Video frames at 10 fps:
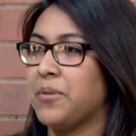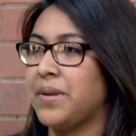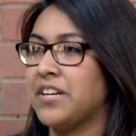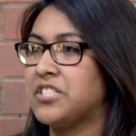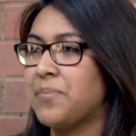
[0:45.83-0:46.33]

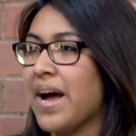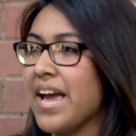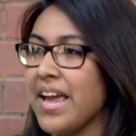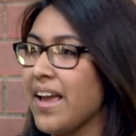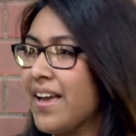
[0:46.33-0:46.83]
Because
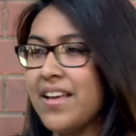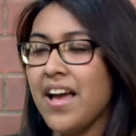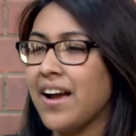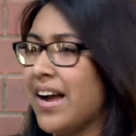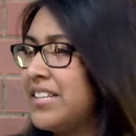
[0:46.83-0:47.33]
my
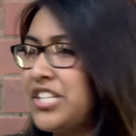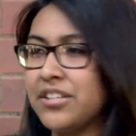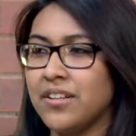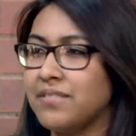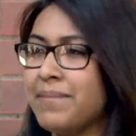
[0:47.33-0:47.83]

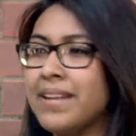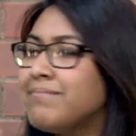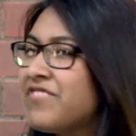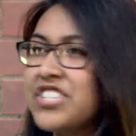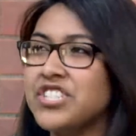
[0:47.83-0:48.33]

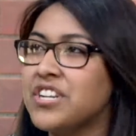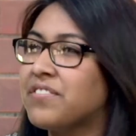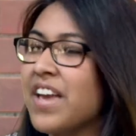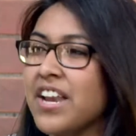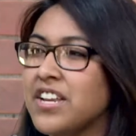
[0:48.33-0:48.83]
vision
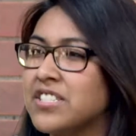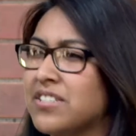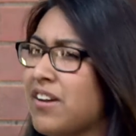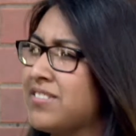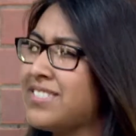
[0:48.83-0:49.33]
of Kenya is
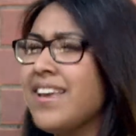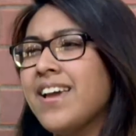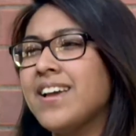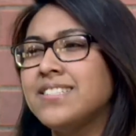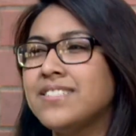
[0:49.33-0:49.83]
all
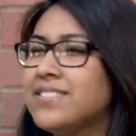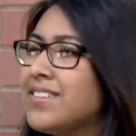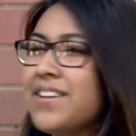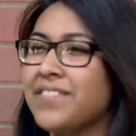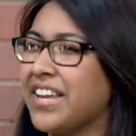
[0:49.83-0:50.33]
sand and
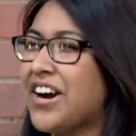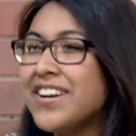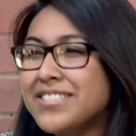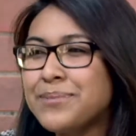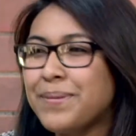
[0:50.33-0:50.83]
stuff, like
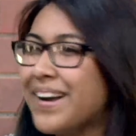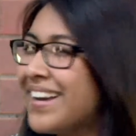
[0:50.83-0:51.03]
huts, but